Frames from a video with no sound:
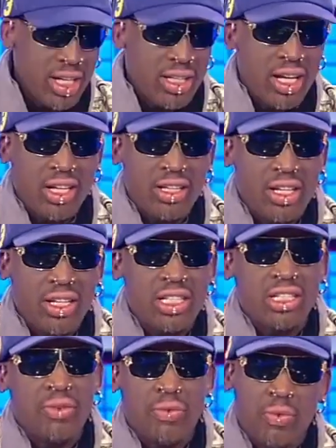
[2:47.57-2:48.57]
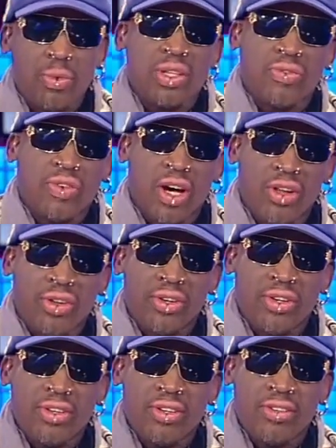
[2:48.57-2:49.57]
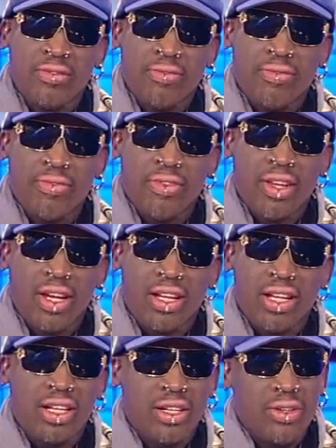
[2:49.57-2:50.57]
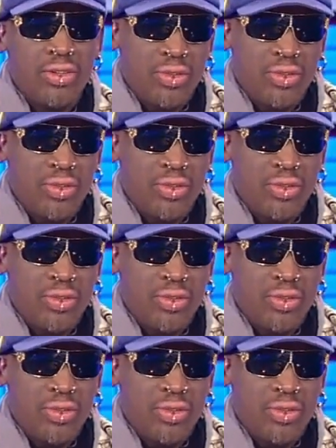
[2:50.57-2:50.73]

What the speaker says: think that. I think that's coming from his father. I think